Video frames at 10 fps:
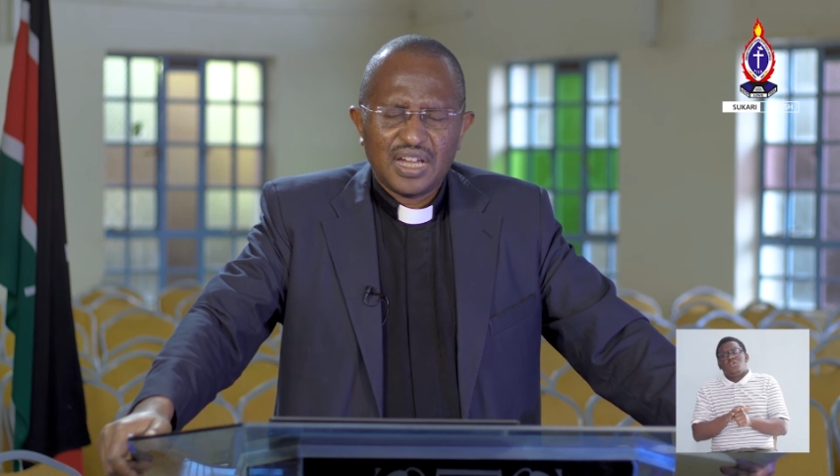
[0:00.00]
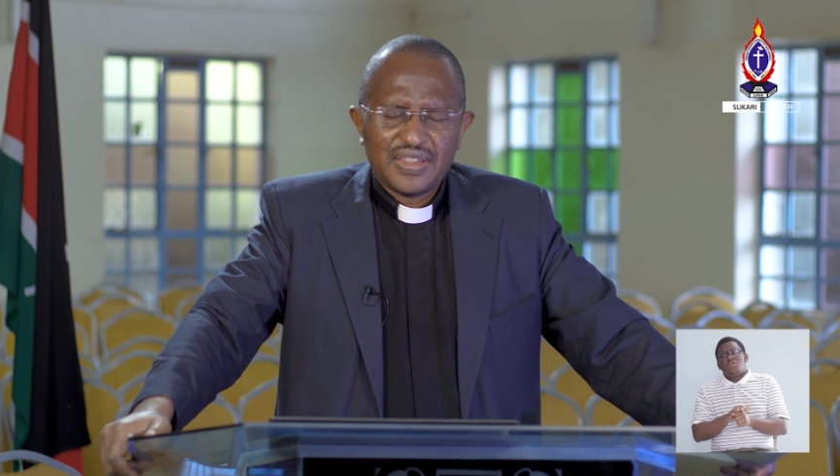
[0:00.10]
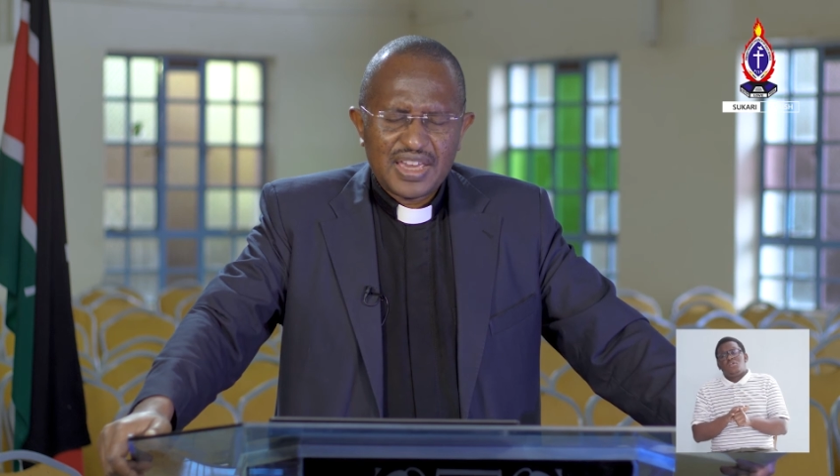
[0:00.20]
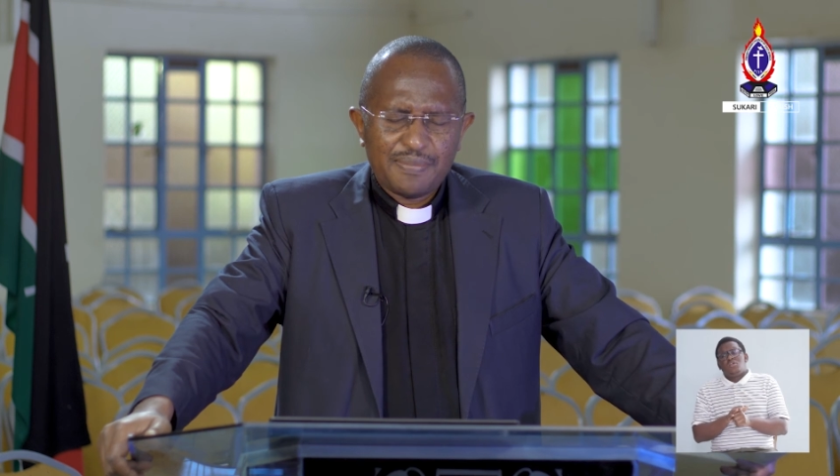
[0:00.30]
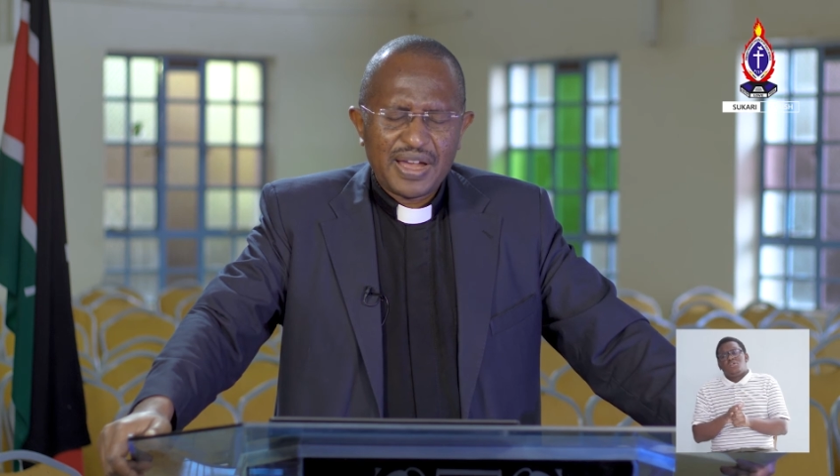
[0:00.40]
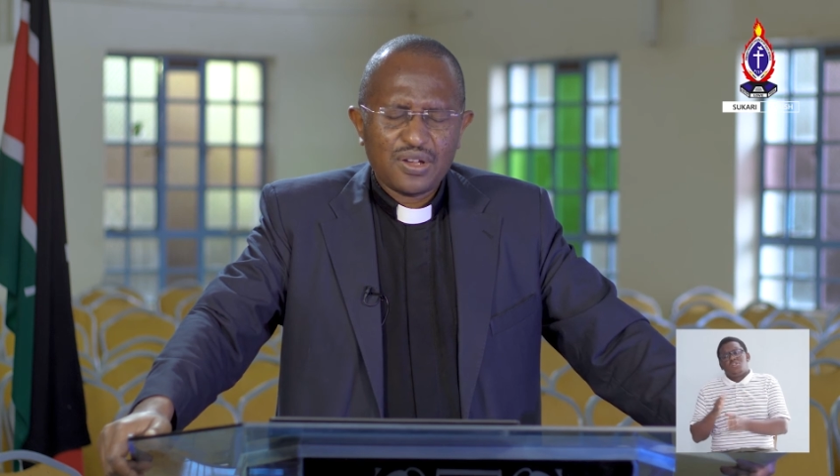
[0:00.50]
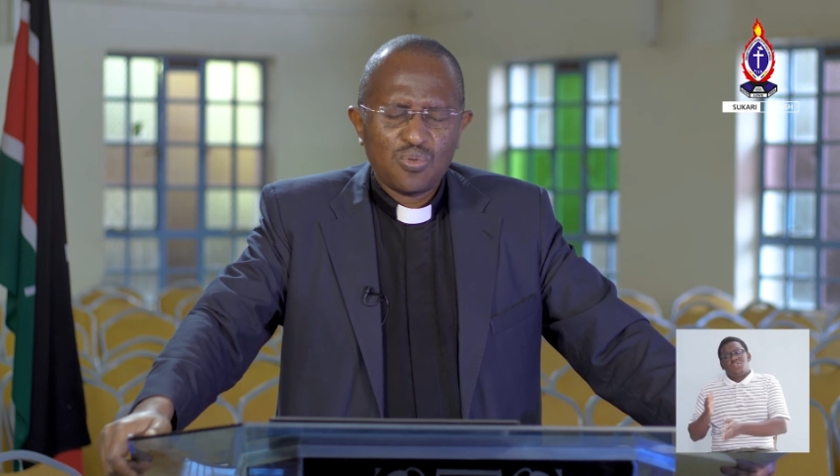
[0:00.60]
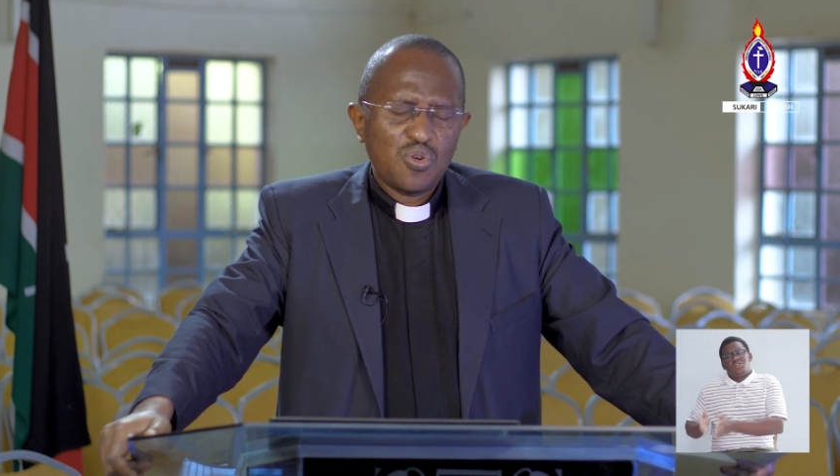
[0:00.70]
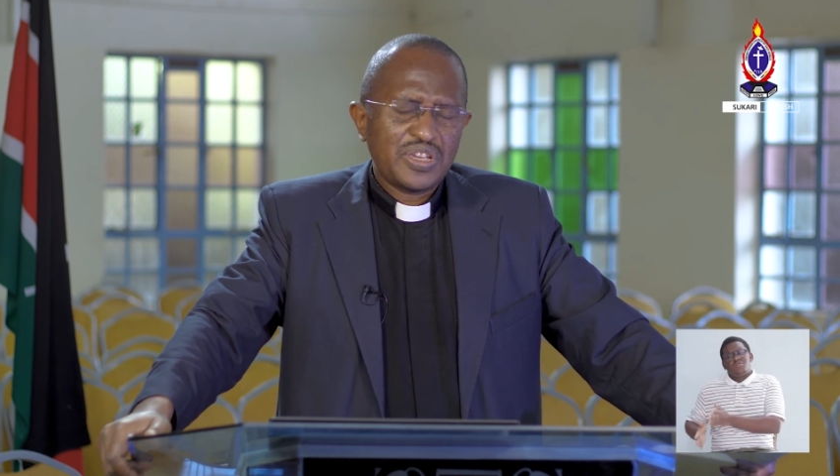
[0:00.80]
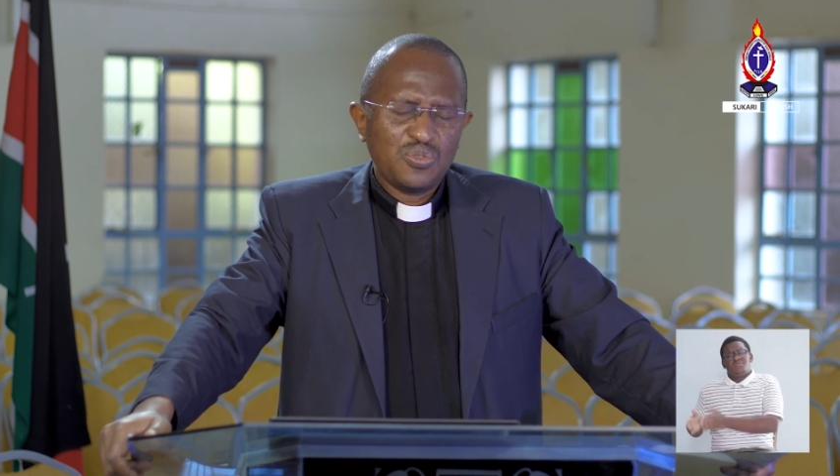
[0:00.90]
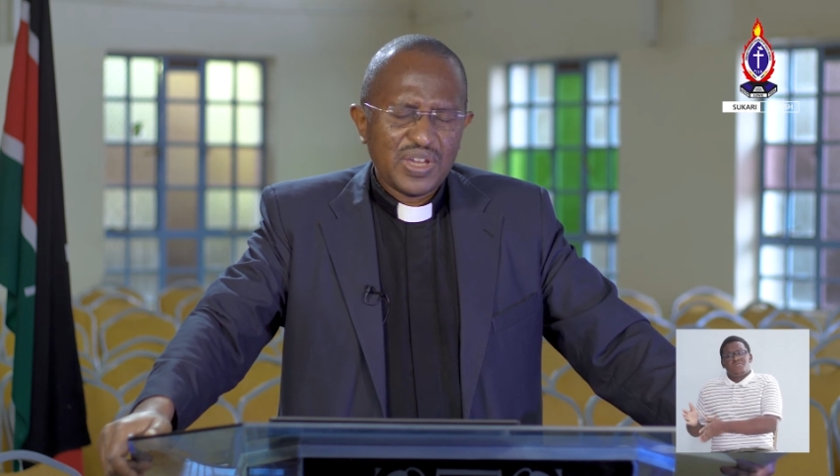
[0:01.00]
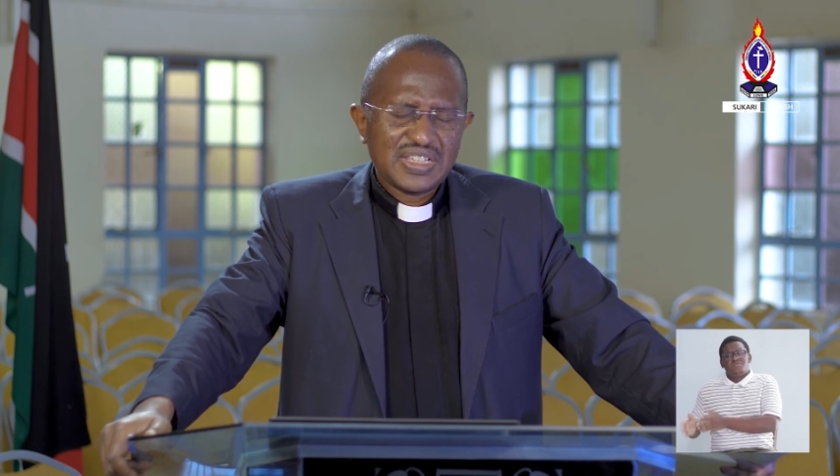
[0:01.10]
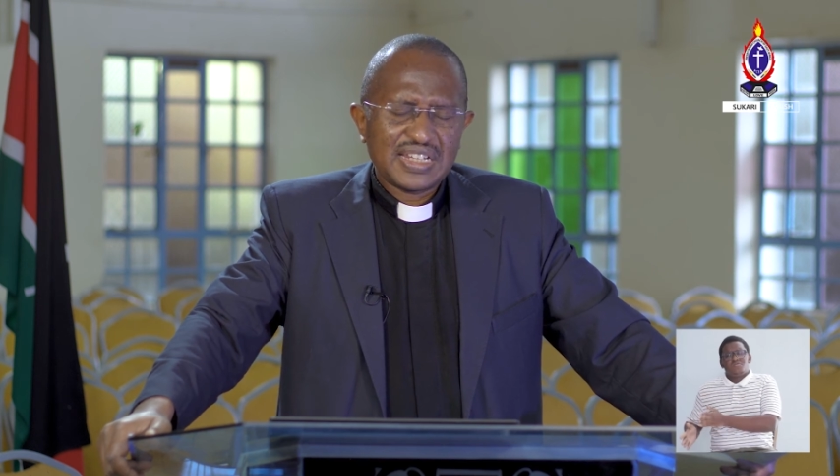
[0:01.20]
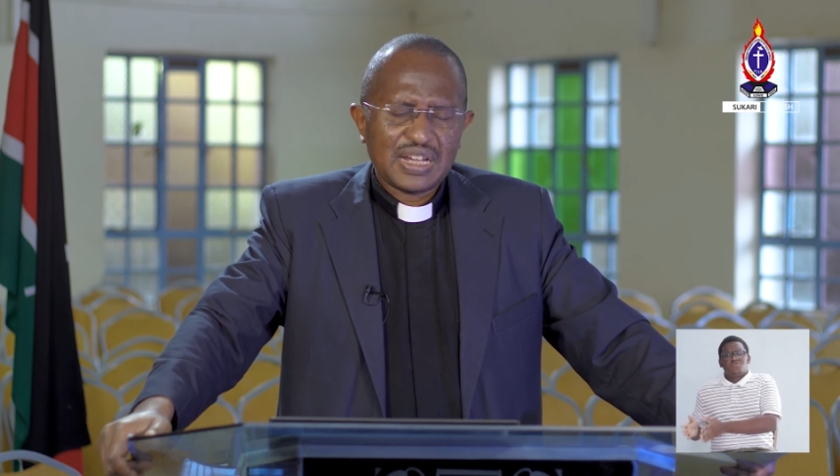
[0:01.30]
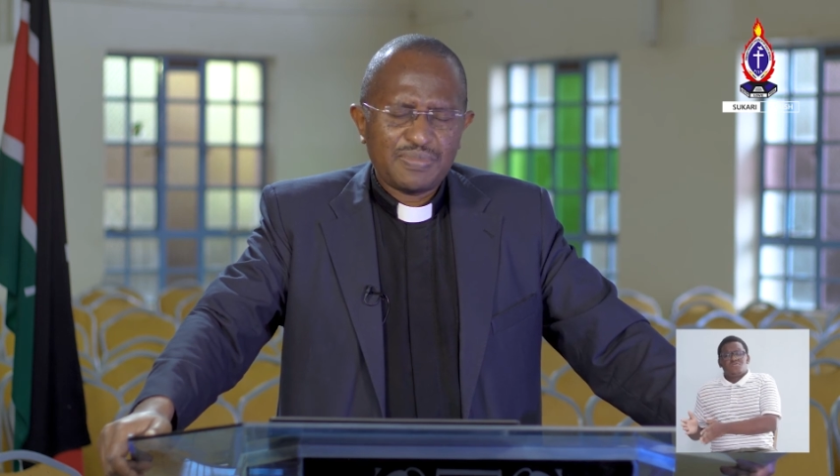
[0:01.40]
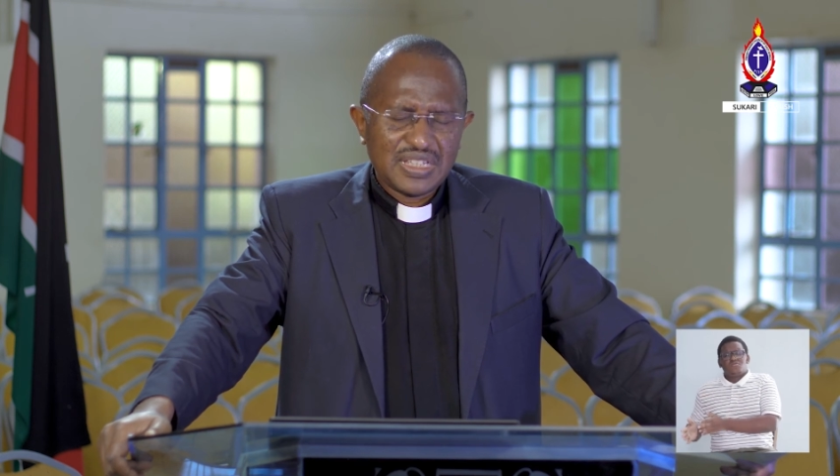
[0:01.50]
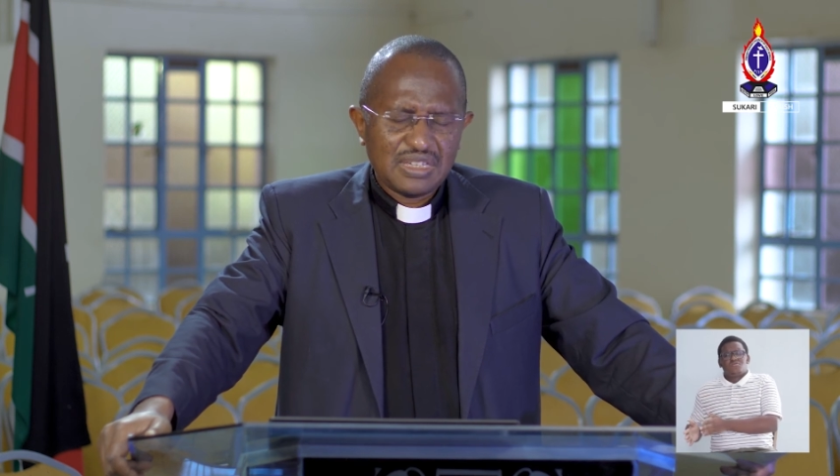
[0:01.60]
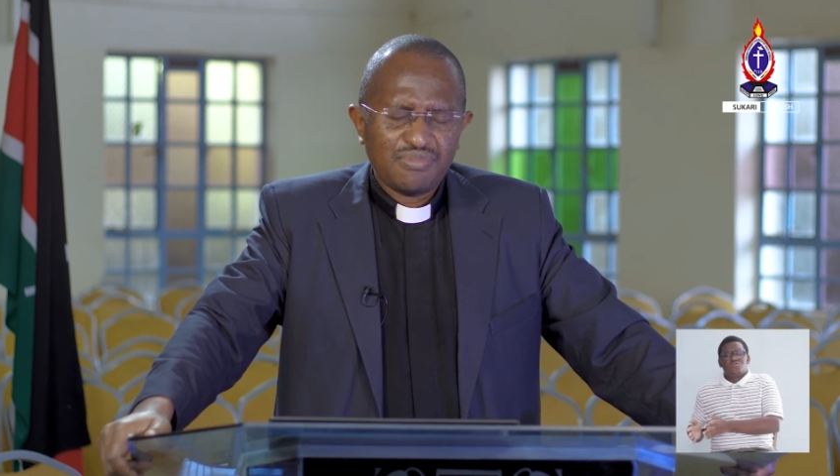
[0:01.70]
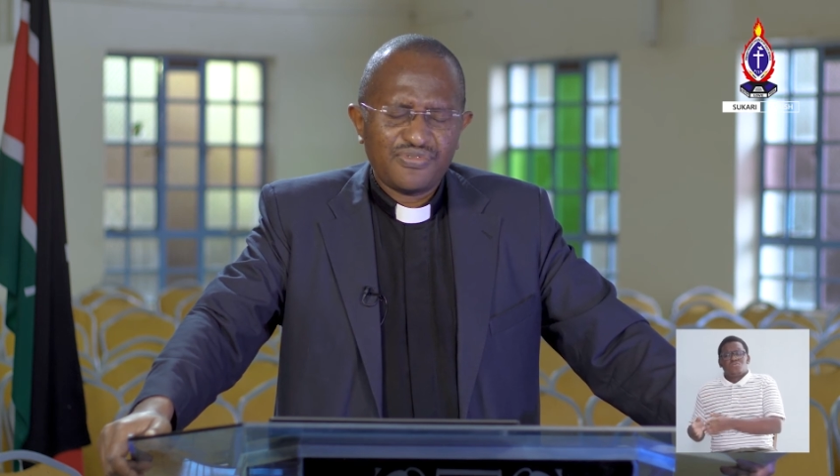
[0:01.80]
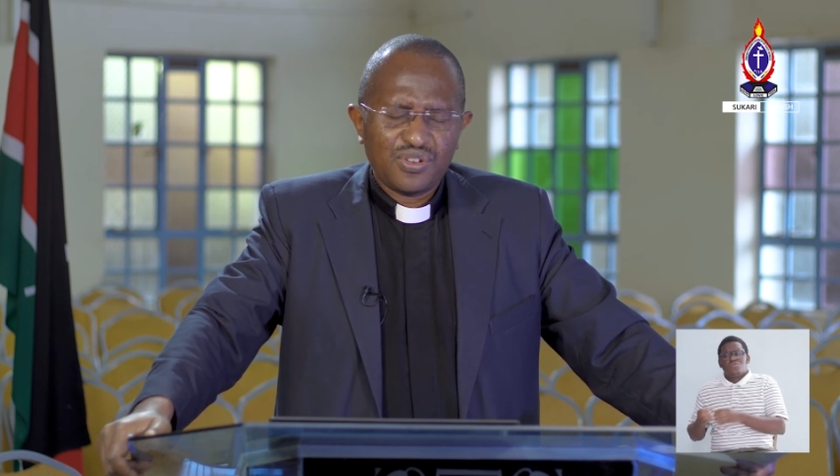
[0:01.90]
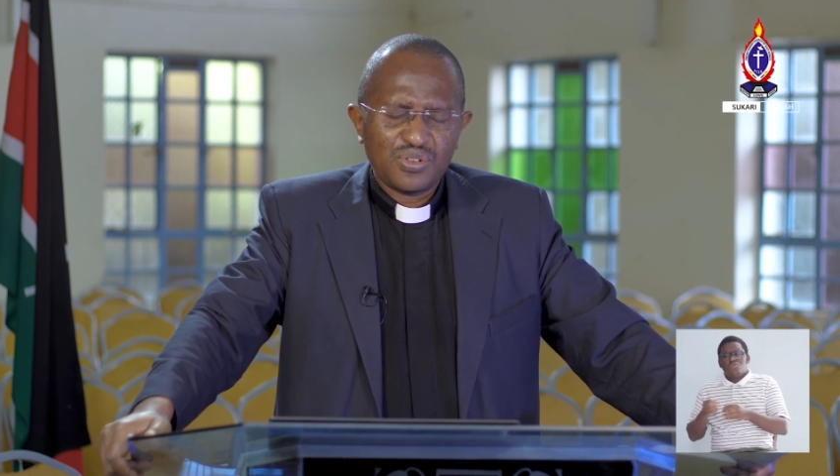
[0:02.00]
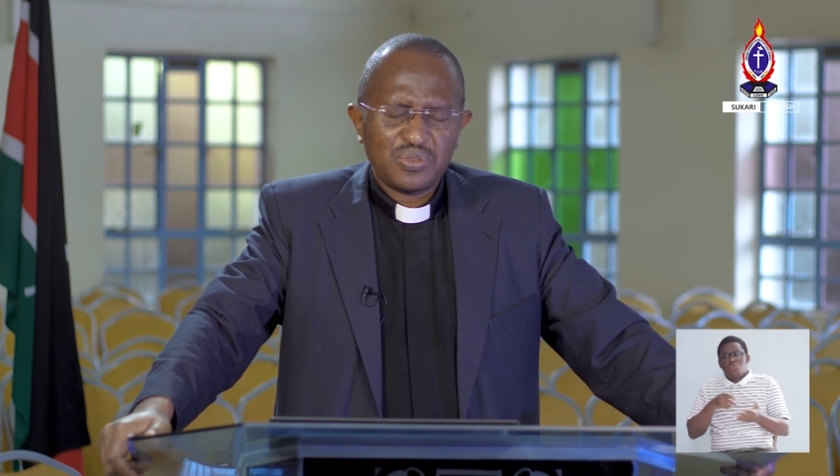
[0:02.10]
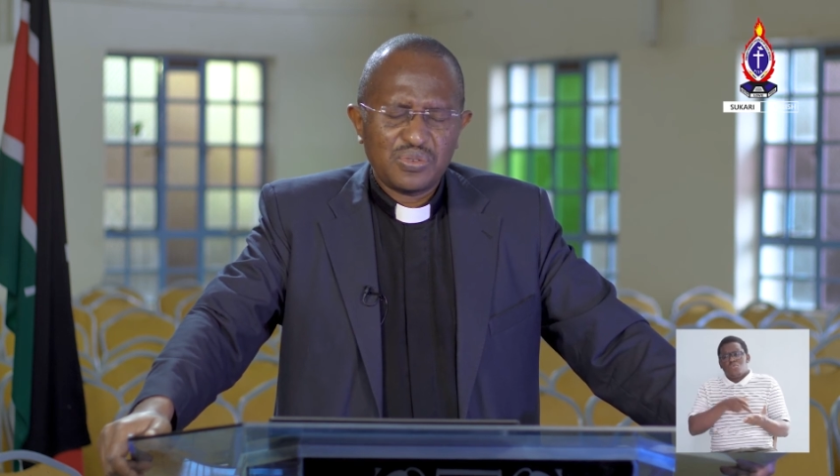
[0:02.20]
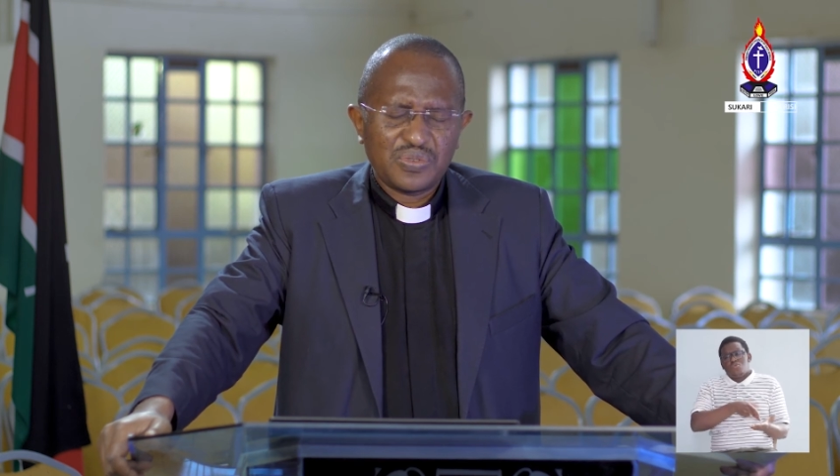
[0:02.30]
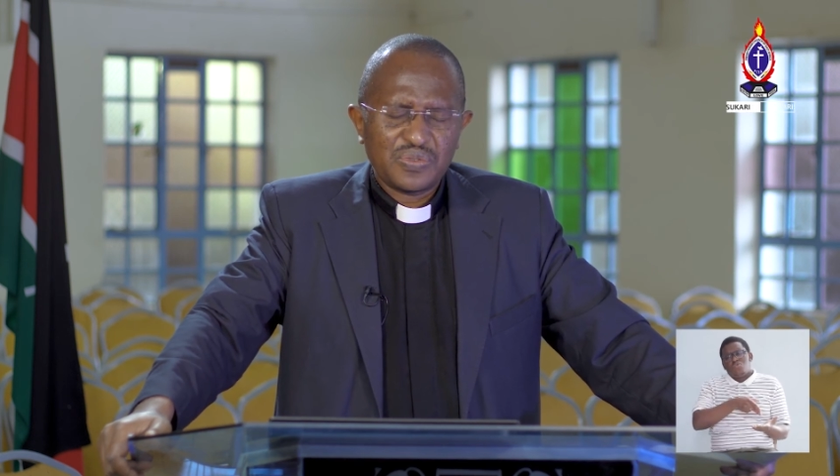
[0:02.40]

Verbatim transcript: and thereby walk in ways that are pleasing before you.